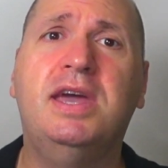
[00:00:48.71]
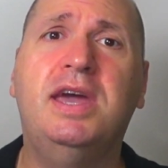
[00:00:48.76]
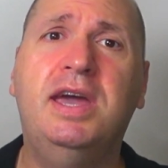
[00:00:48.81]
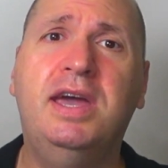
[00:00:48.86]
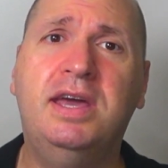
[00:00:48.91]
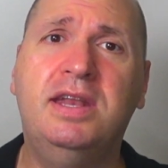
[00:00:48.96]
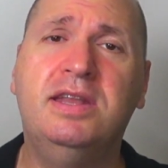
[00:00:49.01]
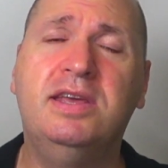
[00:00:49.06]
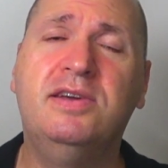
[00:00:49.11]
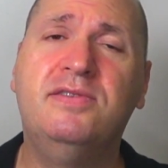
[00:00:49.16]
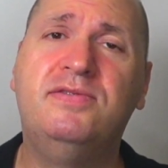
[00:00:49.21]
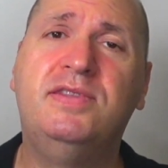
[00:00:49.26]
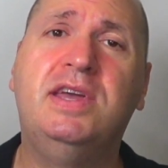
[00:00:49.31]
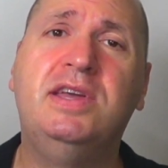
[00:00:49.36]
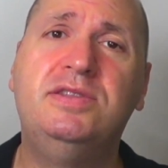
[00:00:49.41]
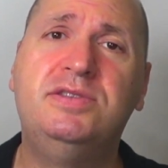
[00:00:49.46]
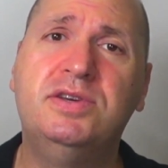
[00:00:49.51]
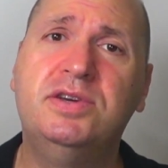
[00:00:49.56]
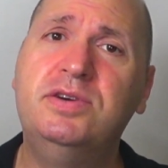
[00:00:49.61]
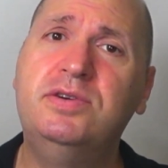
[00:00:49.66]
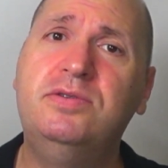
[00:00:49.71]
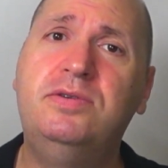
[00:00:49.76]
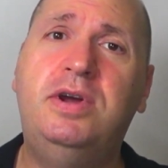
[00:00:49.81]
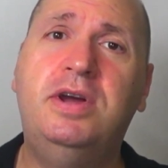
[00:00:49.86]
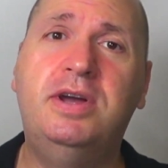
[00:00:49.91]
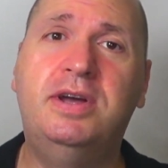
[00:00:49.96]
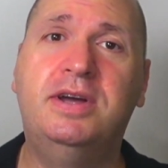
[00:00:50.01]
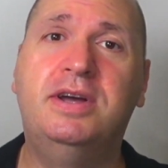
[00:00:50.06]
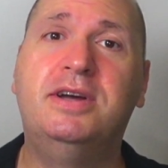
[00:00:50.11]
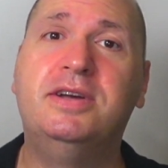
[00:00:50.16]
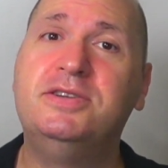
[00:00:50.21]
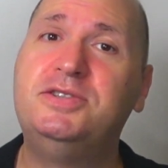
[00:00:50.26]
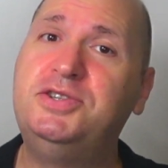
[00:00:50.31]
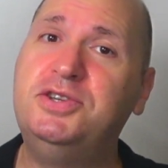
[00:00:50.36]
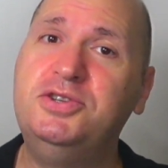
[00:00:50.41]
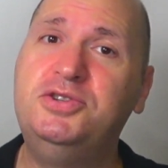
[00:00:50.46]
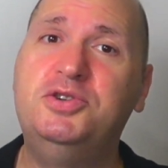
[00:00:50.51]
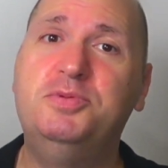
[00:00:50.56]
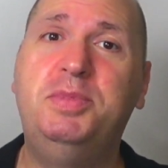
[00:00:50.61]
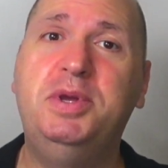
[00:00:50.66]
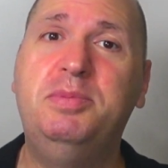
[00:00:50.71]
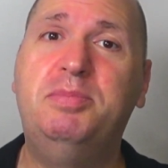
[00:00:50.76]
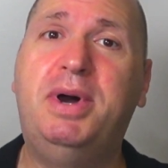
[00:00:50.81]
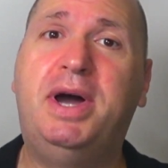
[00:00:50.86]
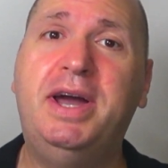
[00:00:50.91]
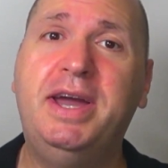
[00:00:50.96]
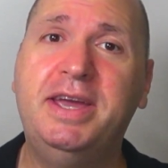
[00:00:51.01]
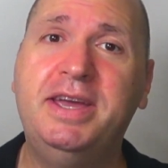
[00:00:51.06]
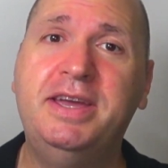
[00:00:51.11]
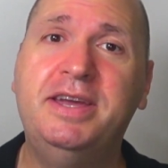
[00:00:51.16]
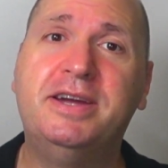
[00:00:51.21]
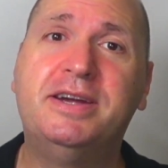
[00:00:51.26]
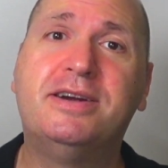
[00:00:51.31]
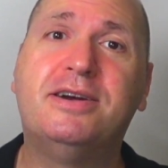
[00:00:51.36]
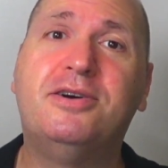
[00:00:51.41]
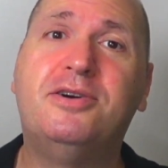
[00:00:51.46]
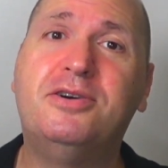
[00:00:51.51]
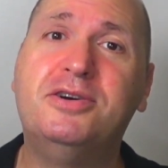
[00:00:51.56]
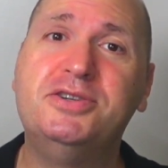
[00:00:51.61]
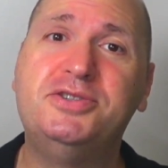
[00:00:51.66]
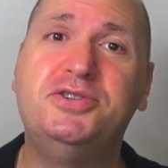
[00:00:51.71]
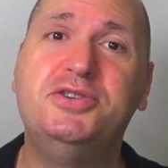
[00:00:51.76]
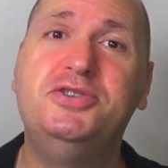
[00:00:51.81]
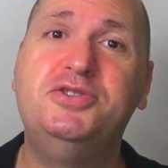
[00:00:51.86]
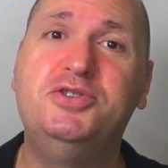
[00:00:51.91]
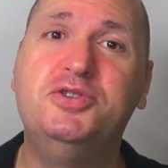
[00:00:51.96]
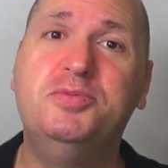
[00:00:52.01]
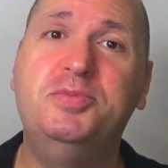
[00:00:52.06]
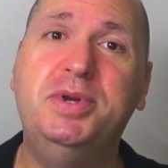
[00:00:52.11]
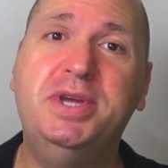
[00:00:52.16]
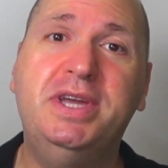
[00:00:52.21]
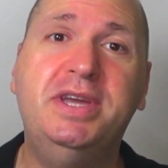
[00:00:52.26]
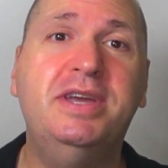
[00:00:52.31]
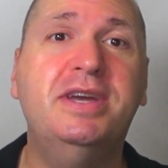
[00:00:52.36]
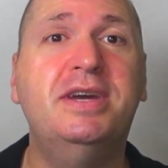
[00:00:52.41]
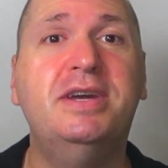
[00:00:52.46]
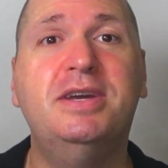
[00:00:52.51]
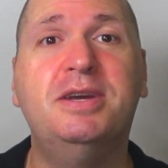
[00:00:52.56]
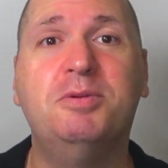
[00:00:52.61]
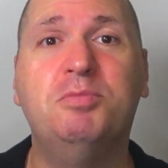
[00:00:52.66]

And if they do, should you be buying here or should you be